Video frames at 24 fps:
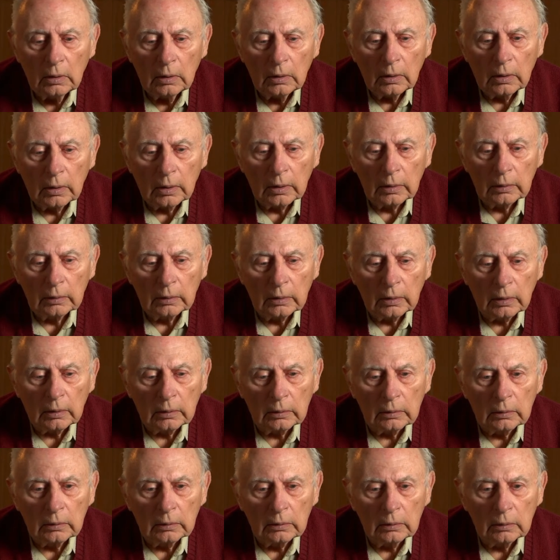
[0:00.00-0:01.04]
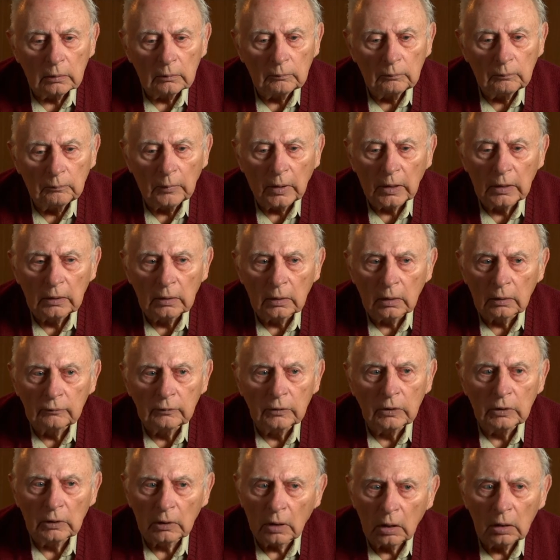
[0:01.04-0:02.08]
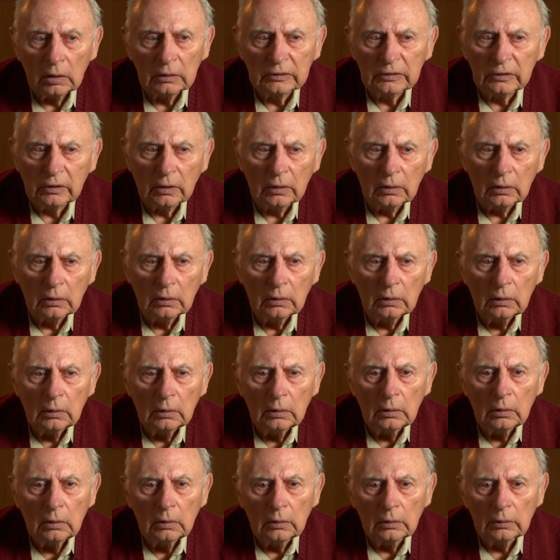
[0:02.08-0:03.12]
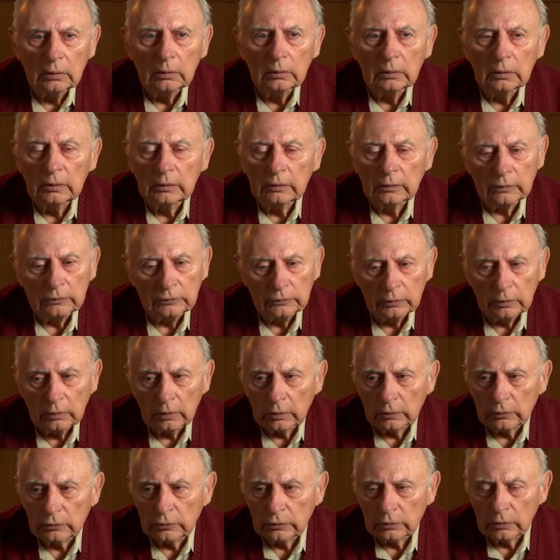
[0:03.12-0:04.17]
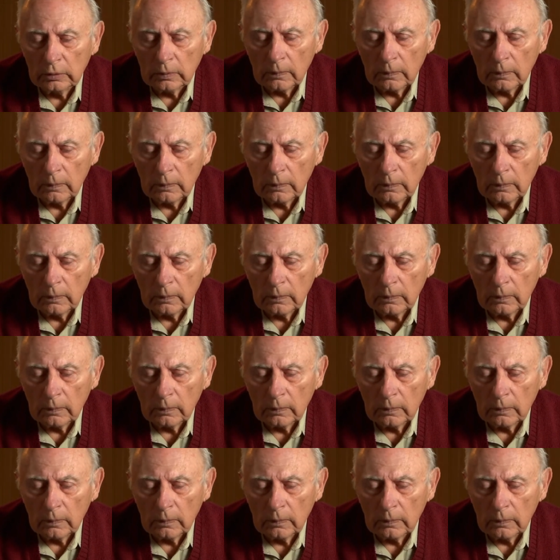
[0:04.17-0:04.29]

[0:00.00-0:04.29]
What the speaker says: and that many are very hostile towards the church.